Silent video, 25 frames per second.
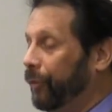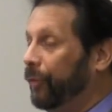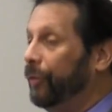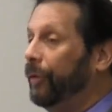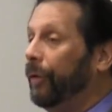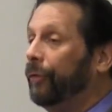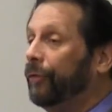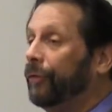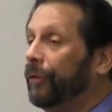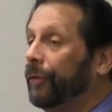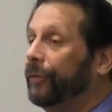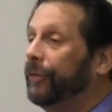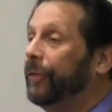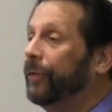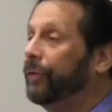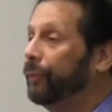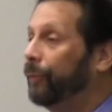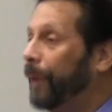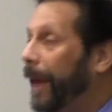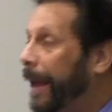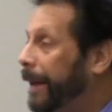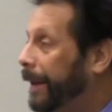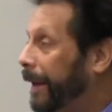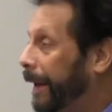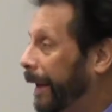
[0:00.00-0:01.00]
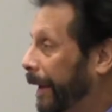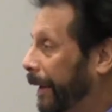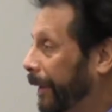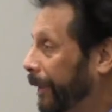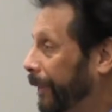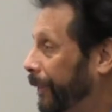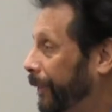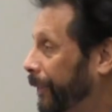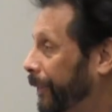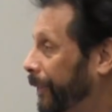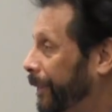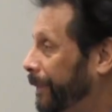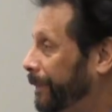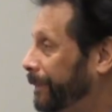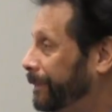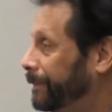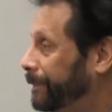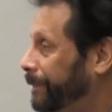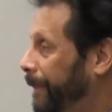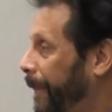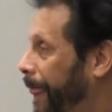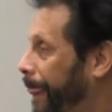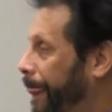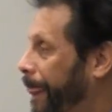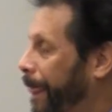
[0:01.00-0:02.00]
Bruno Schulz's writings,
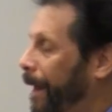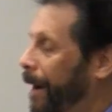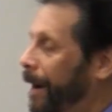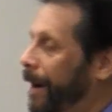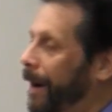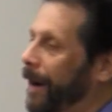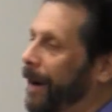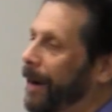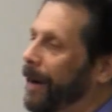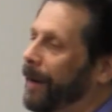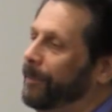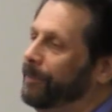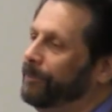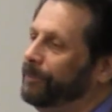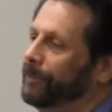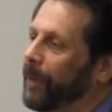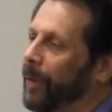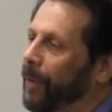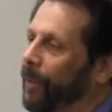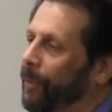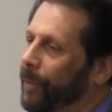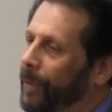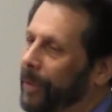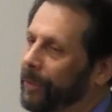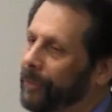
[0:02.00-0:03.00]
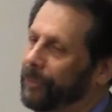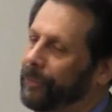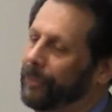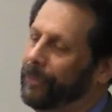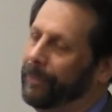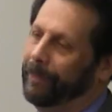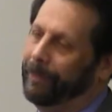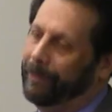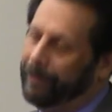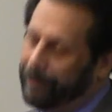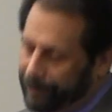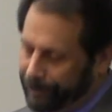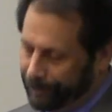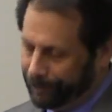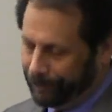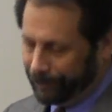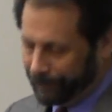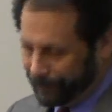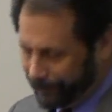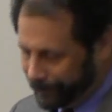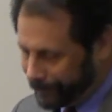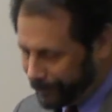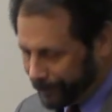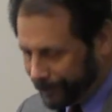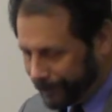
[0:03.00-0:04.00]
which,
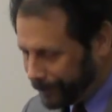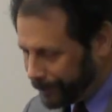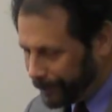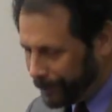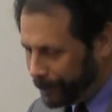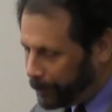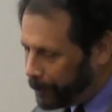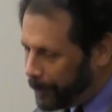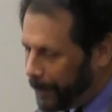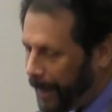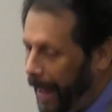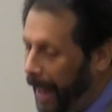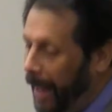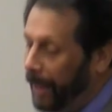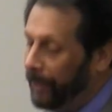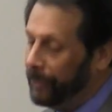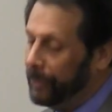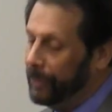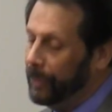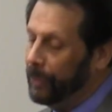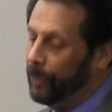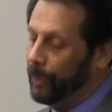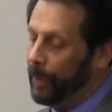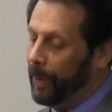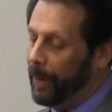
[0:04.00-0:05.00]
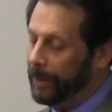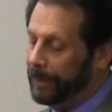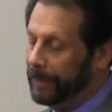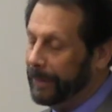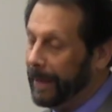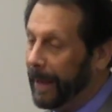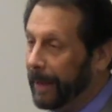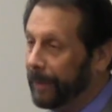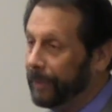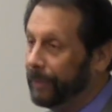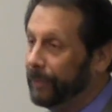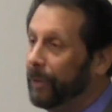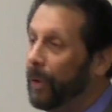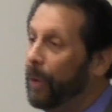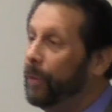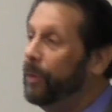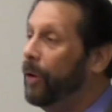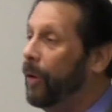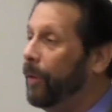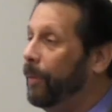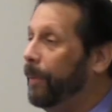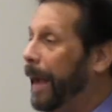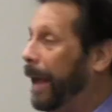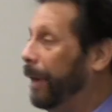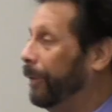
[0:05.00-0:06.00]
as literary texts,
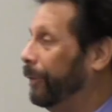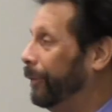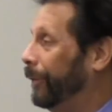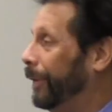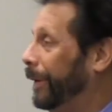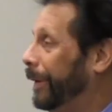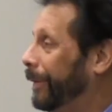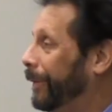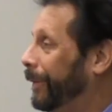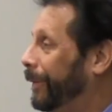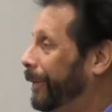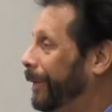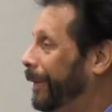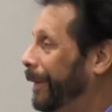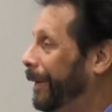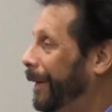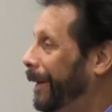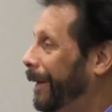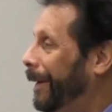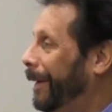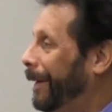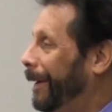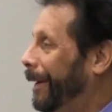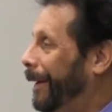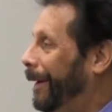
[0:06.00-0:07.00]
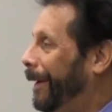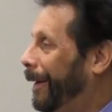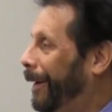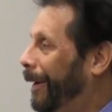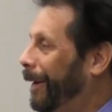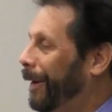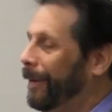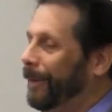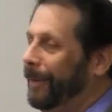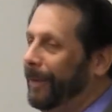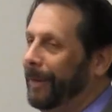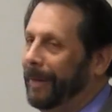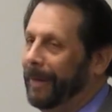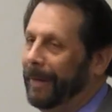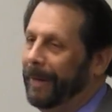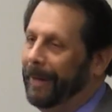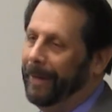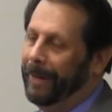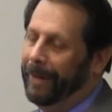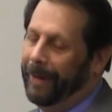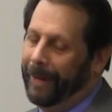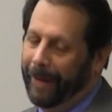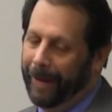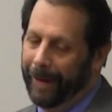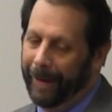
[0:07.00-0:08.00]
know no boundaries, are
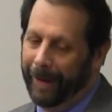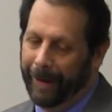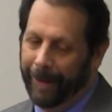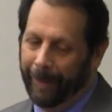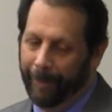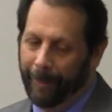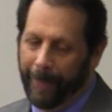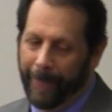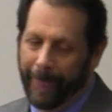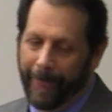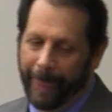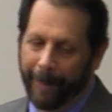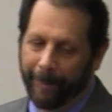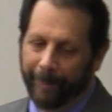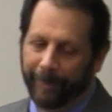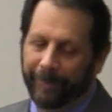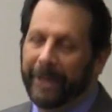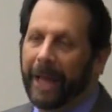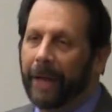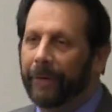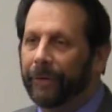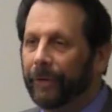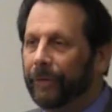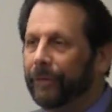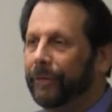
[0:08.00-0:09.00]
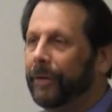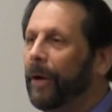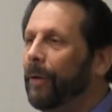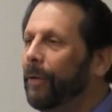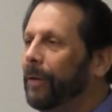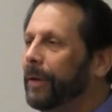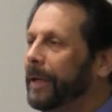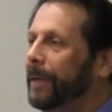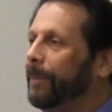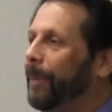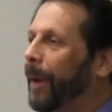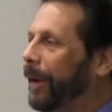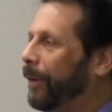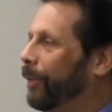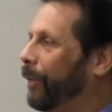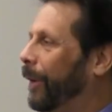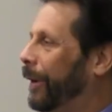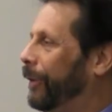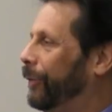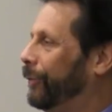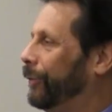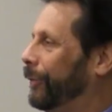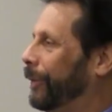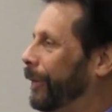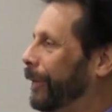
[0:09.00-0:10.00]
necessarily
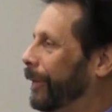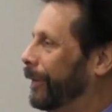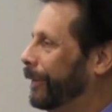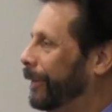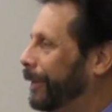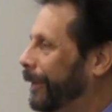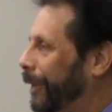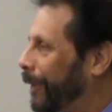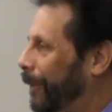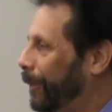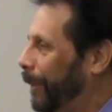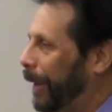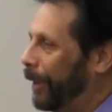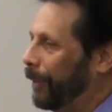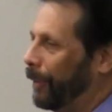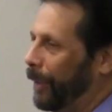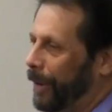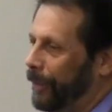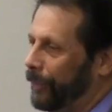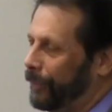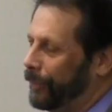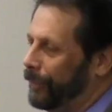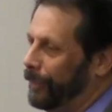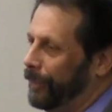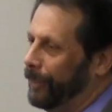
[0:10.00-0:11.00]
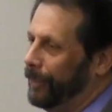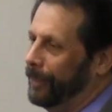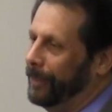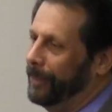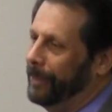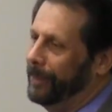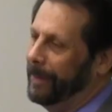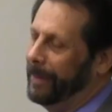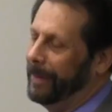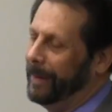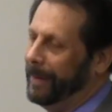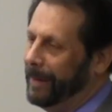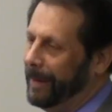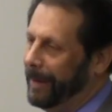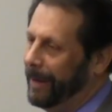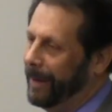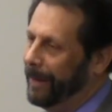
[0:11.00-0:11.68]
migrational. They're migrational